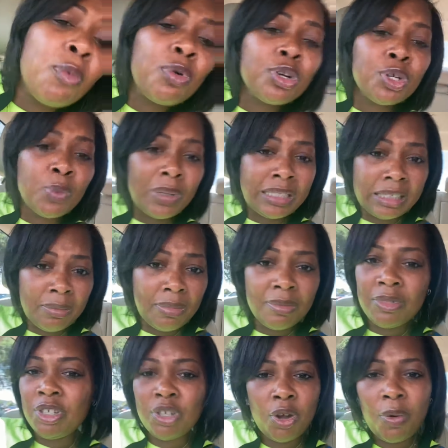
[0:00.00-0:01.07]
we're doing some,
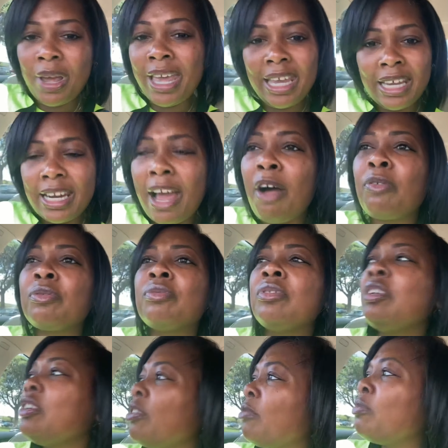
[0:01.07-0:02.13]
you know, hanging out,
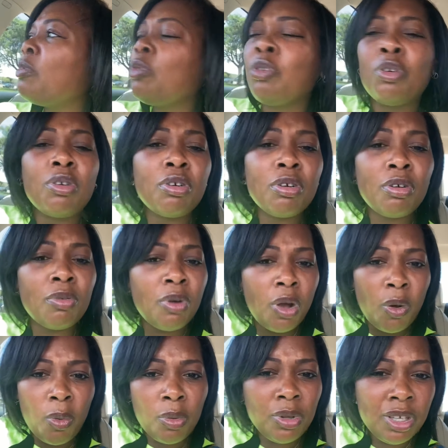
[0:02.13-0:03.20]
you know, girl,
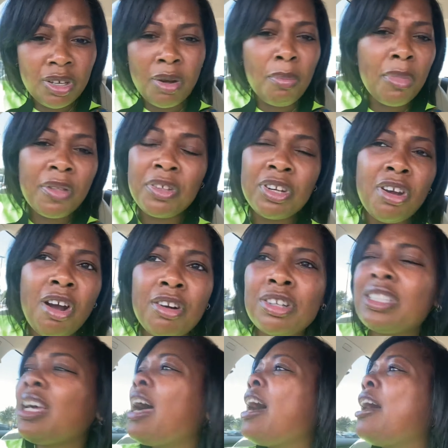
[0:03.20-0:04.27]
you know, mother-daughter
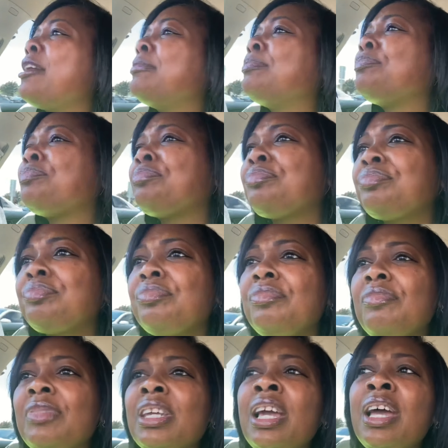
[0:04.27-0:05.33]
time.
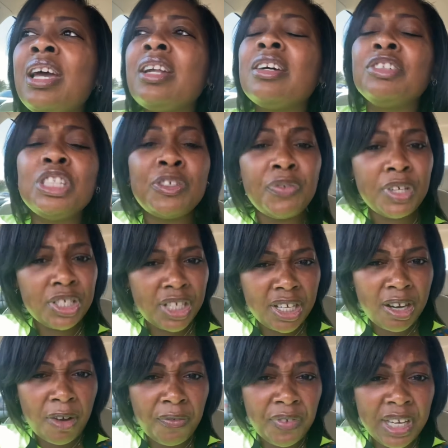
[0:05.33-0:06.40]
And I just finished getting
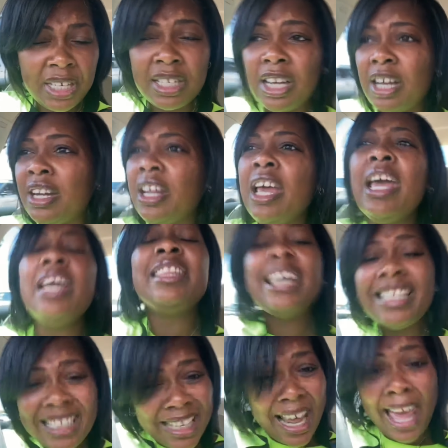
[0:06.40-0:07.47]
our feet done. They
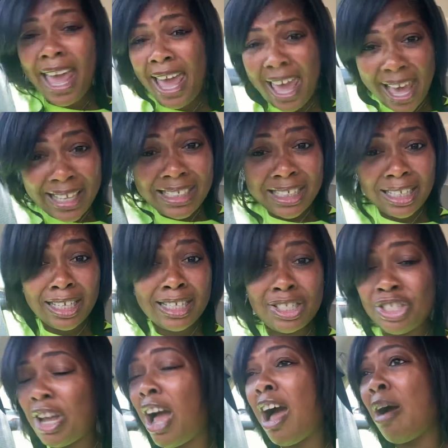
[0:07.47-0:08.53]
did an excellent
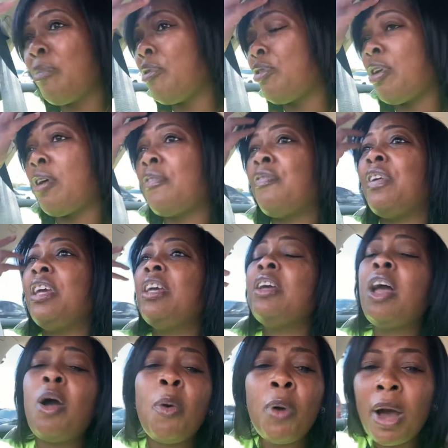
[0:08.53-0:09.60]
job on our feet.
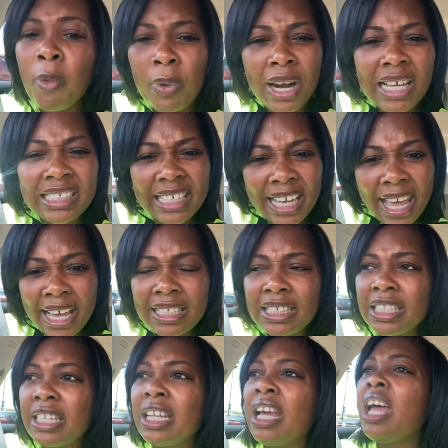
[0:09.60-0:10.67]
When I say
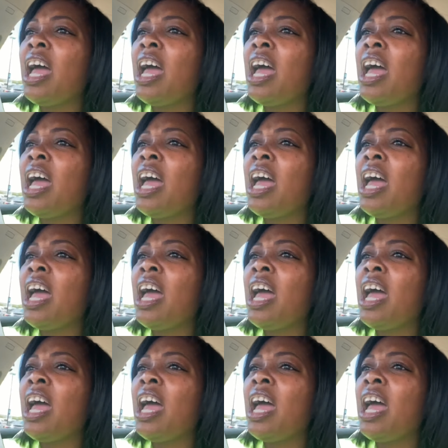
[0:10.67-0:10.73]
excellent,